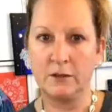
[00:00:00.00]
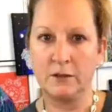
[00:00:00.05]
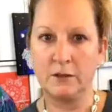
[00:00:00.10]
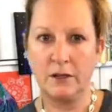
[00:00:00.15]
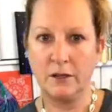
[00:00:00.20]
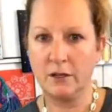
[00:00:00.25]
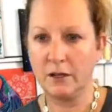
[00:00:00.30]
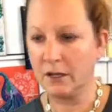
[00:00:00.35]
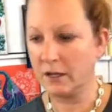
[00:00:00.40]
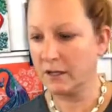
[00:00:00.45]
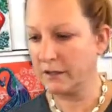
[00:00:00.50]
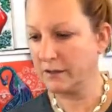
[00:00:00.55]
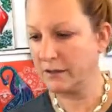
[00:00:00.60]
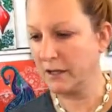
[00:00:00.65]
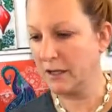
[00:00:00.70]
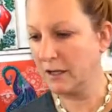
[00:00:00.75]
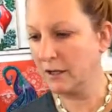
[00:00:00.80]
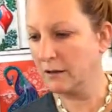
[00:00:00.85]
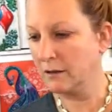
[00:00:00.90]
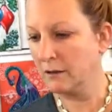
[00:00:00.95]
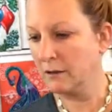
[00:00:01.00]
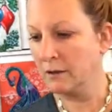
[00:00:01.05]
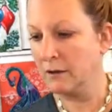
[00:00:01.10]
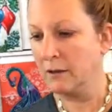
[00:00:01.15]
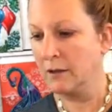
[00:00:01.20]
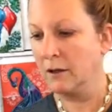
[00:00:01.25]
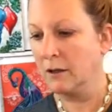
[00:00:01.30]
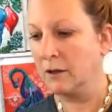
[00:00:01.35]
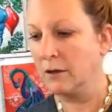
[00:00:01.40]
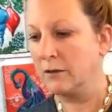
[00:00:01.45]
you can kind of see
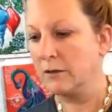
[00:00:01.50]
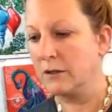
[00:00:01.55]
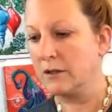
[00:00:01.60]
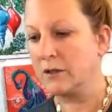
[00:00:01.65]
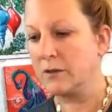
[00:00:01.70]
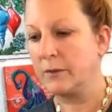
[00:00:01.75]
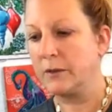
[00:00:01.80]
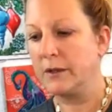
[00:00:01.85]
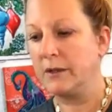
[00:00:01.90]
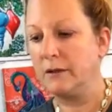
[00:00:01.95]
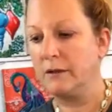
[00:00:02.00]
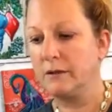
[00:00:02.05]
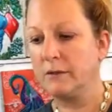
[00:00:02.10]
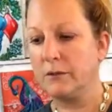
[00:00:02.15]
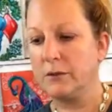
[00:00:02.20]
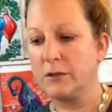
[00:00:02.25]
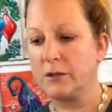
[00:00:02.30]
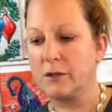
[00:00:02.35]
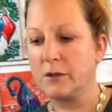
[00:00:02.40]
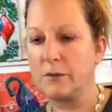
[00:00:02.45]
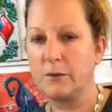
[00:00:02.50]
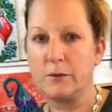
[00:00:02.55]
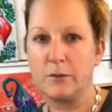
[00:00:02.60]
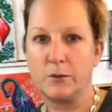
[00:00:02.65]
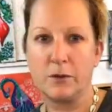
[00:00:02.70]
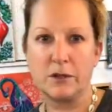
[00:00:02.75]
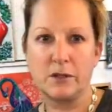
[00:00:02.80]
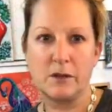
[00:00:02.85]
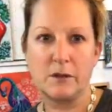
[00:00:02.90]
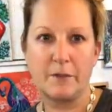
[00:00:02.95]
this one was
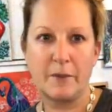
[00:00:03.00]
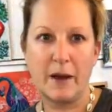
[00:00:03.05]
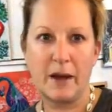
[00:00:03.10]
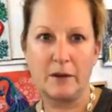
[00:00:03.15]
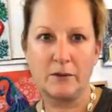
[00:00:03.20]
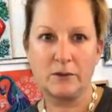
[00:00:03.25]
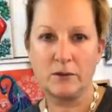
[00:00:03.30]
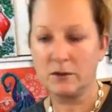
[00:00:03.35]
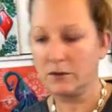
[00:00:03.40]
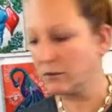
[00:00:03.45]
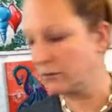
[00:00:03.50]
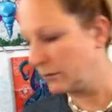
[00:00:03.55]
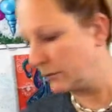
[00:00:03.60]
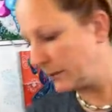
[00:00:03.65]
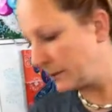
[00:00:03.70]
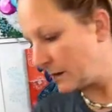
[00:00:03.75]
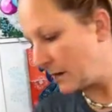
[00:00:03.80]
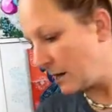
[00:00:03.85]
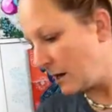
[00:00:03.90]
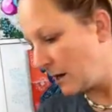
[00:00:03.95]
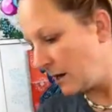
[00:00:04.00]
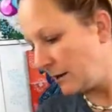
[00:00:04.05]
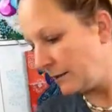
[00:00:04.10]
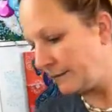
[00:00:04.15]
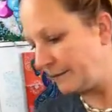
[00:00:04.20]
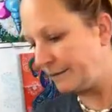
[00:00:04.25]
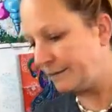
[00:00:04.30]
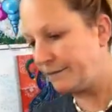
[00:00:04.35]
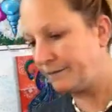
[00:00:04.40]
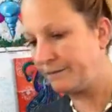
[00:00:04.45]
the pounce, or was
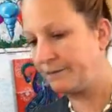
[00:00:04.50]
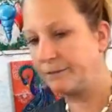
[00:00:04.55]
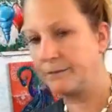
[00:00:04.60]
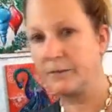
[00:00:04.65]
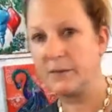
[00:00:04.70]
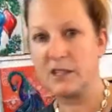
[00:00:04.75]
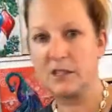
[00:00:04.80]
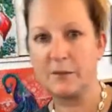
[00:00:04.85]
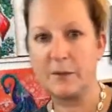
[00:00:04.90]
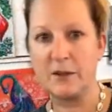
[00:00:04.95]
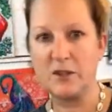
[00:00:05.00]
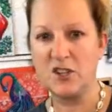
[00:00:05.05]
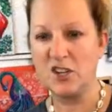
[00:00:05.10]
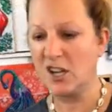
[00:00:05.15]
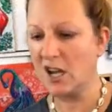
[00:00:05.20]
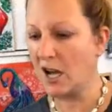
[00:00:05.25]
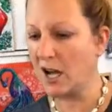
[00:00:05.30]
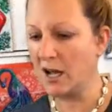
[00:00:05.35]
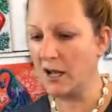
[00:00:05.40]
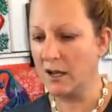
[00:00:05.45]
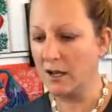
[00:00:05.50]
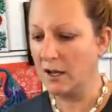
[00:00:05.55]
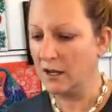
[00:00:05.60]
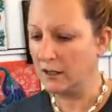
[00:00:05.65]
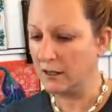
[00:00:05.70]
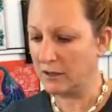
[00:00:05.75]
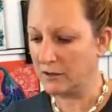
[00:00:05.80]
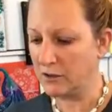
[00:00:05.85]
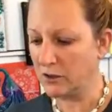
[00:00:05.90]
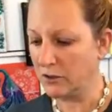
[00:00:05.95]
the spongy guy,
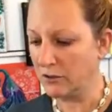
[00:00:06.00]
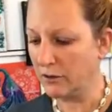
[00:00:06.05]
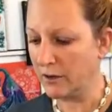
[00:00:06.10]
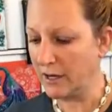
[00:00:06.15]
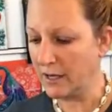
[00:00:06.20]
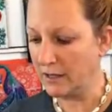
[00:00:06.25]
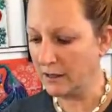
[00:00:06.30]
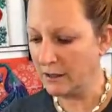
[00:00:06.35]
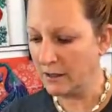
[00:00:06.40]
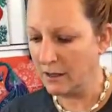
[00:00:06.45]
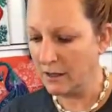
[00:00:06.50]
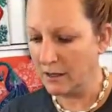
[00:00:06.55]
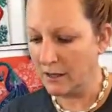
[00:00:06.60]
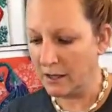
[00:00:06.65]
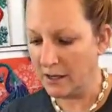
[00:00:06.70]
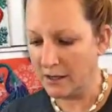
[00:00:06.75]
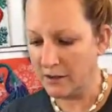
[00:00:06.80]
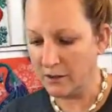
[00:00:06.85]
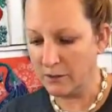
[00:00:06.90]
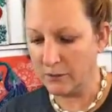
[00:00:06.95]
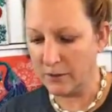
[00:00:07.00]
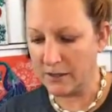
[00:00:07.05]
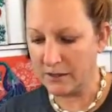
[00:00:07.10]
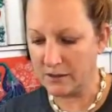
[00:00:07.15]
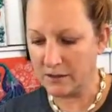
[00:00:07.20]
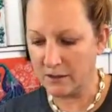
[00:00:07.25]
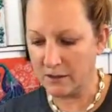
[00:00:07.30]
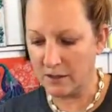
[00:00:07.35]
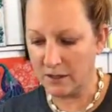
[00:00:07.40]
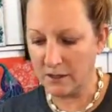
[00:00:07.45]
not so great. And the
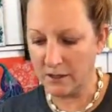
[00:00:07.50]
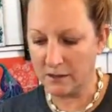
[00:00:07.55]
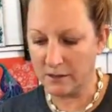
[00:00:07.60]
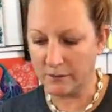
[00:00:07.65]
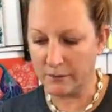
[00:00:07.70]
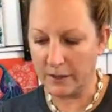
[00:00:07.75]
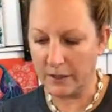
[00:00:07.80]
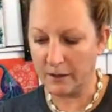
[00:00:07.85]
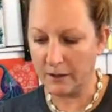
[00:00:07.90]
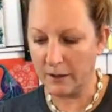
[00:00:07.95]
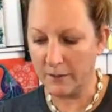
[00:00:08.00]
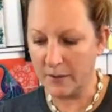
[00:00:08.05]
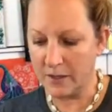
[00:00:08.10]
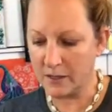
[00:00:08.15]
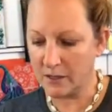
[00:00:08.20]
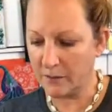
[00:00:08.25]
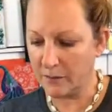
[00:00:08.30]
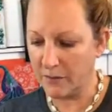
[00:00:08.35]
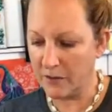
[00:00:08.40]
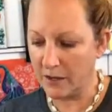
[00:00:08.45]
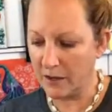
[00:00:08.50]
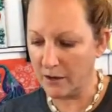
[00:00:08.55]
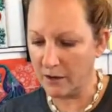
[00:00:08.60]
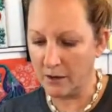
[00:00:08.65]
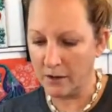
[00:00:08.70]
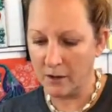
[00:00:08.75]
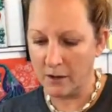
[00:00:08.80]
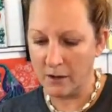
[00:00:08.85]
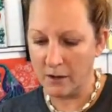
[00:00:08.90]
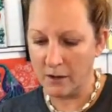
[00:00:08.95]
rest of these, well, I messed up
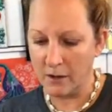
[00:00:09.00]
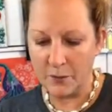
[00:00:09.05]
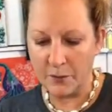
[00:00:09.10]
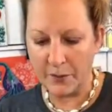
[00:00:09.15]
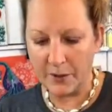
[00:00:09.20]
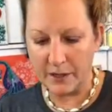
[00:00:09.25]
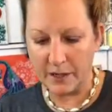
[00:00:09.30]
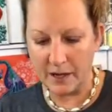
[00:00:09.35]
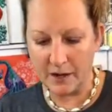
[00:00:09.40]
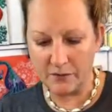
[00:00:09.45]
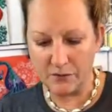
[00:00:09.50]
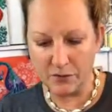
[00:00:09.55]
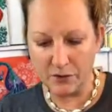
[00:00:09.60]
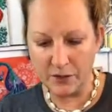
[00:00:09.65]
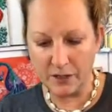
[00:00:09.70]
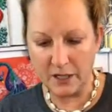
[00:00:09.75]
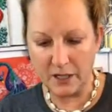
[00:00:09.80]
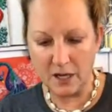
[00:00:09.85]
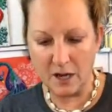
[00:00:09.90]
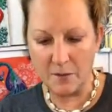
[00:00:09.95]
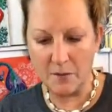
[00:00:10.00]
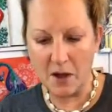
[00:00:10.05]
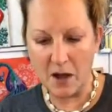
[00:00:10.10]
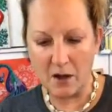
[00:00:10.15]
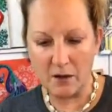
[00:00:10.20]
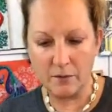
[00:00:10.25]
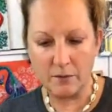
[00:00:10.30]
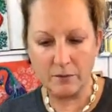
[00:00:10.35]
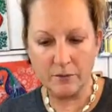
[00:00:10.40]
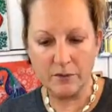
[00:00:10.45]
there, but have really come
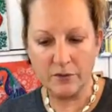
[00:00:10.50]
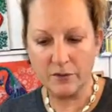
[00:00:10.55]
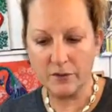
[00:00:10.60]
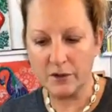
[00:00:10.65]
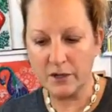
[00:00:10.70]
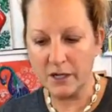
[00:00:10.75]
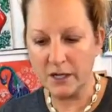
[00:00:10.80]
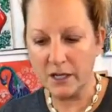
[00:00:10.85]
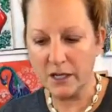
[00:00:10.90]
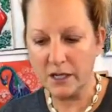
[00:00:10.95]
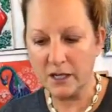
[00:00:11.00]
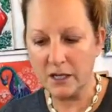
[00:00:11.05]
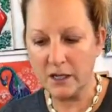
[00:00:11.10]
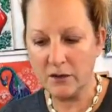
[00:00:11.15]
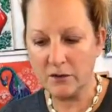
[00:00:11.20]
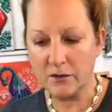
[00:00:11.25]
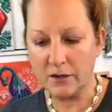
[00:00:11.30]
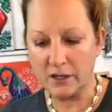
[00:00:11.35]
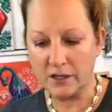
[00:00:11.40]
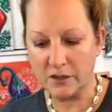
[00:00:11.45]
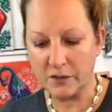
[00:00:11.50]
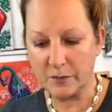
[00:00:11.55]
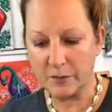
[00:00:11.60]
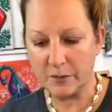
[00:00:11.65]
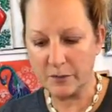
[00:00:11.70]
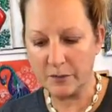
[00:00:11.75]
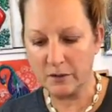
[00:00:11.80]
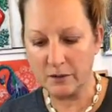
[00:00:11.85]
out pretty crisp